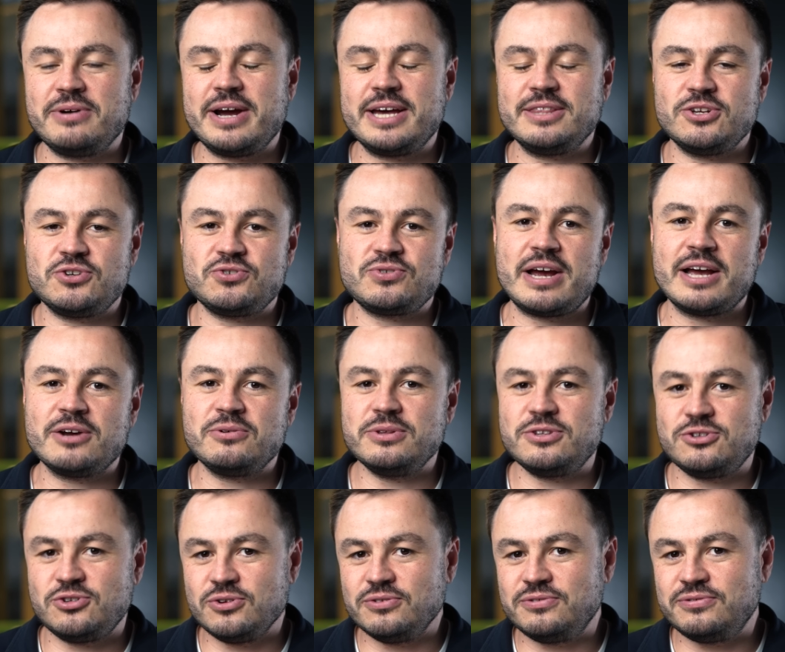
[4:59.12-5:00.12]
around the track with
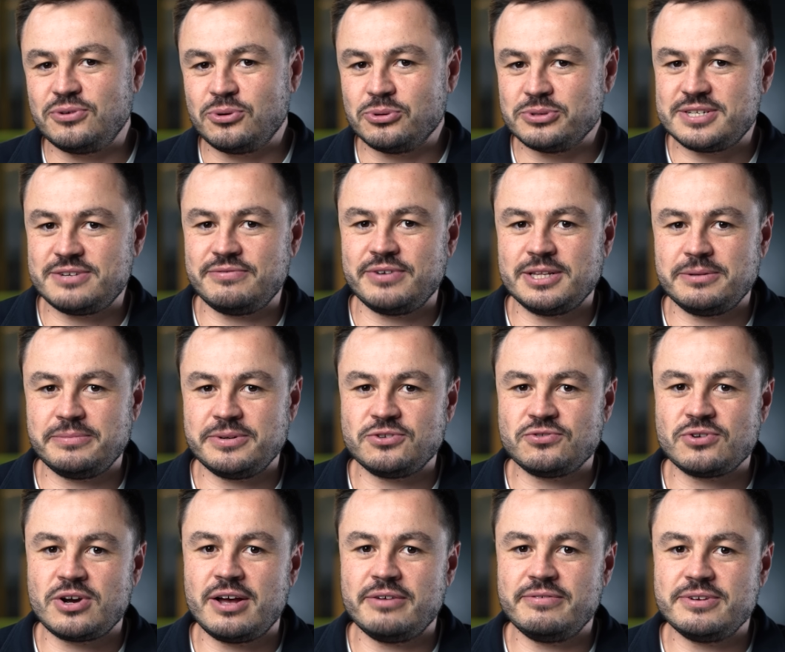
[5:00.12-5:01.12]
two of Ford's development
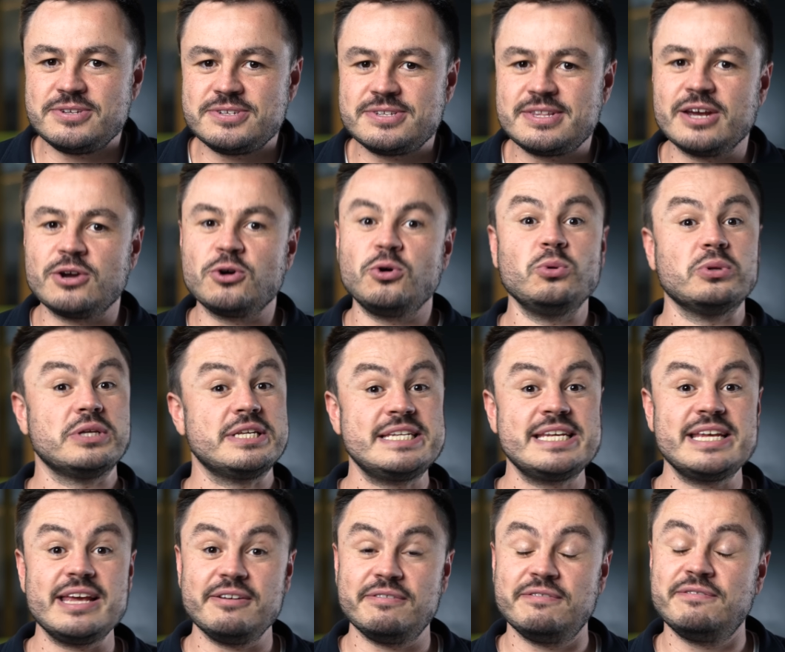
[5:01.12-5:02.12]
drivers. They're called
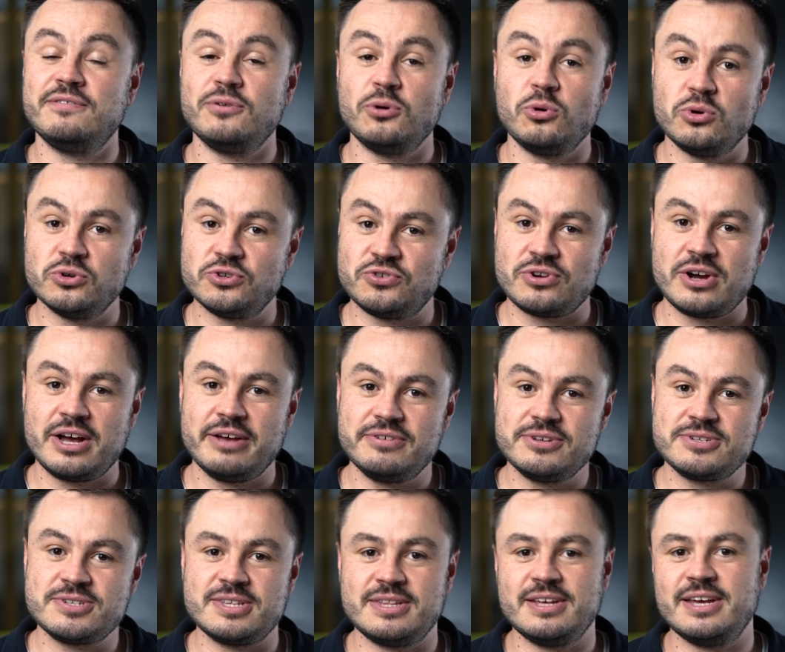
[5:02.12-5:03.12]
Tier 4
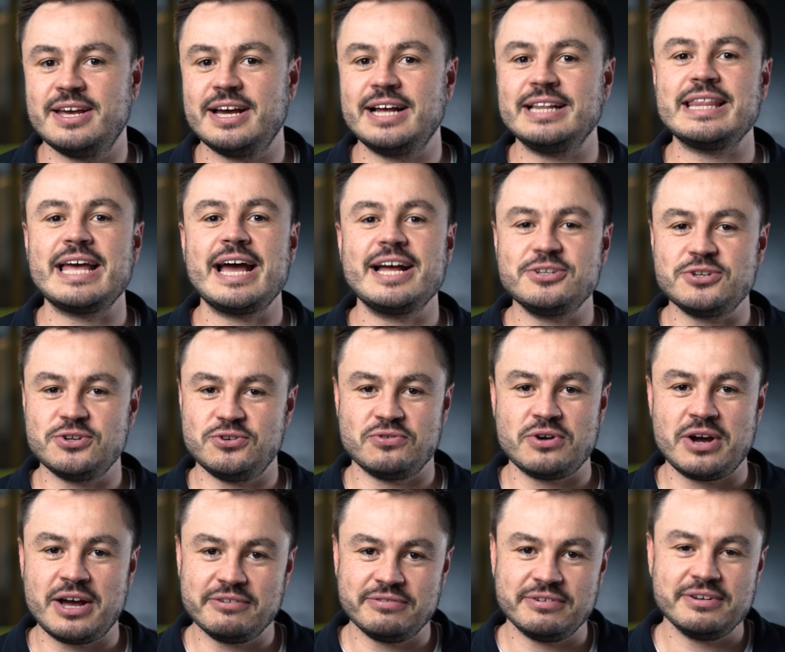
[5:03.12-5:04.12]
drivers, so they're allowed to
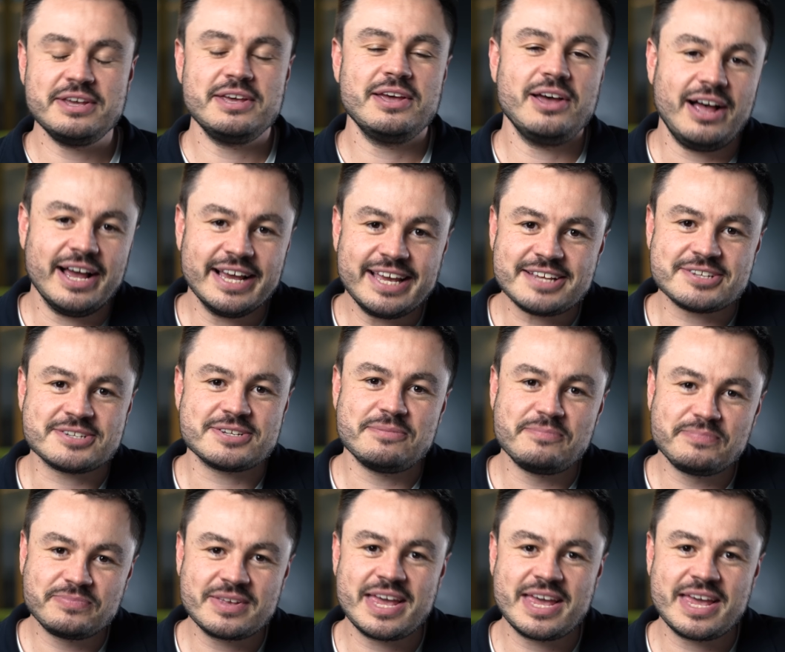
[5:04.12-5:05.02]
drive, I guess,